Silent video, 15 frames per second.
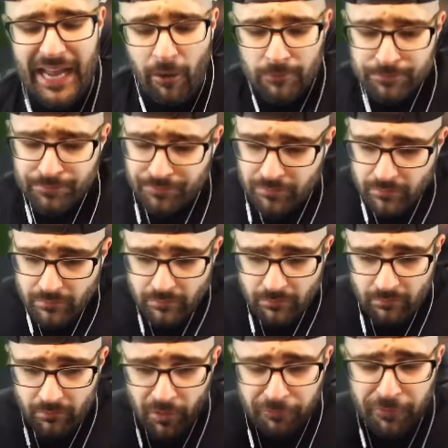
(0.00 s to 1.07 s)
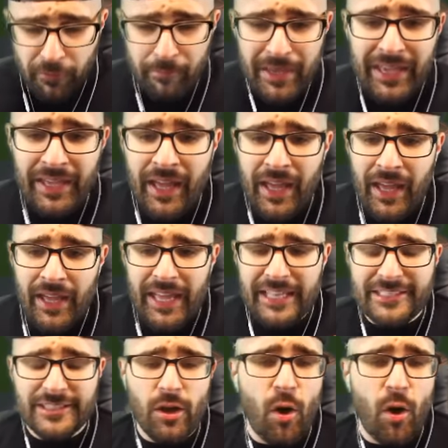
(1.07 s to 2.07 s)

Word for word: Now, for me, it's the